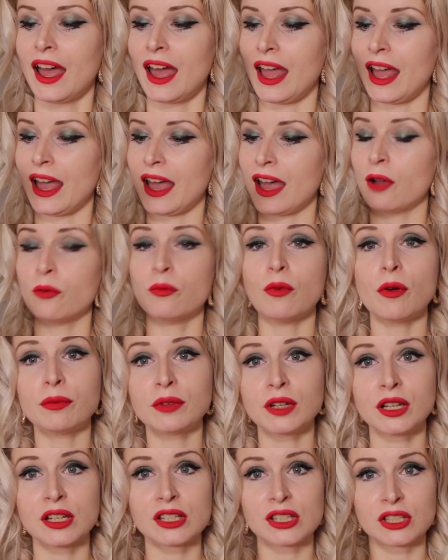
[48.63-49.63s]
Uh, and what
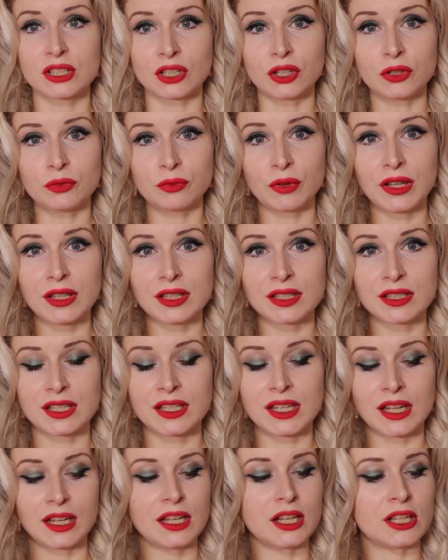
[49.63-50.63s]
we're going to start with
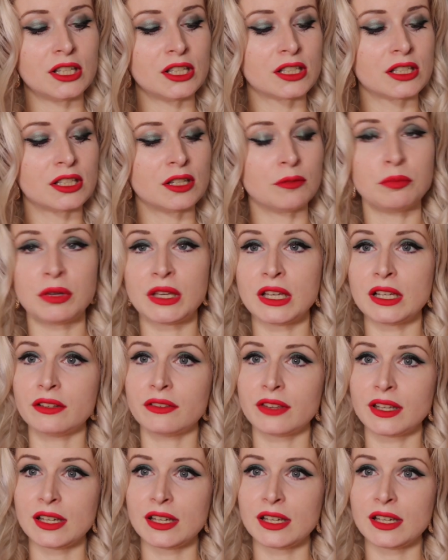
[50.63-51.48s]
today is to peel